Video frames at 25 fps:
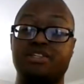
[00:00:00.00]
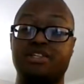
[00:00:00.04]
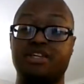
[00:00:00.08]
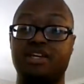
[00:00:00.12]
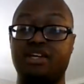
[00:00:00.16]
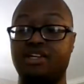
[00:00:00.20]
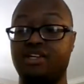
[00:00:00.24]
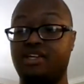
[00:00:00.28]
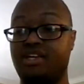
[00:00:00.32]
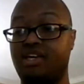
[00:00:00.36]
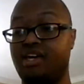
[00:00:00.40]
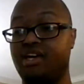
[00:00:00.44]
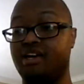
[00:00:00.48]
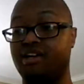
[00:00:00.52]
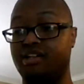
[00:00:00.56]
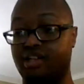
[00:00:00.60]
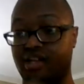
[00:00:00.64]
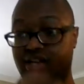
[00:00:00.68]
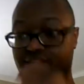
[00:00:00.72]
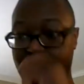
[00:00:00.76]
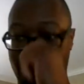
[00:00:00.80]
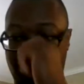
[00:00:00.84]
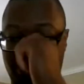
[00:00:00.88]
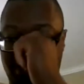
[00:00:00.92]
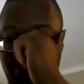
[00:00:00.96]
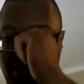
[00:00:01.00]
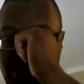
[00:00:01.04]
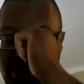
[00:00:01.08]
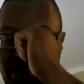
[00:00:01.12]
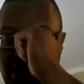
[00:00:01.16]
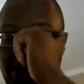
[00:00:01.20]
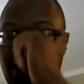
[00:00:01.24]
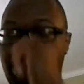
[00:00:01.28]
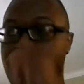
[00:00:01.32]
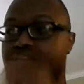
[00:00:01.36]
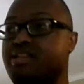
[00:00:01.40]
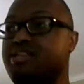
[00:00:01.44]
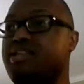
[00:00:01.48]
sin kill us?
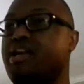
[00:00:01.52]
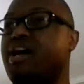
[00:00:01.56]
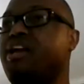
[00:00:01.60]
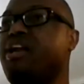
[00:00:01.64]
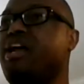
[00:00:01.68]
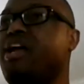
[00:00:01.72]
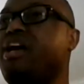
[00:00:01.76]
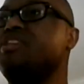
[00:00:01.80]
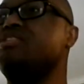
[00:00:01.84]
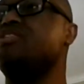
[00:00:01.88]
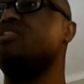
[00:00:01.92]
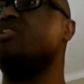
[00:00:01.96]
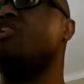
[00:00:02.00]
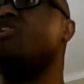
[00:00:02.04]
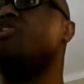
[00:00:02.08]
Now, that's an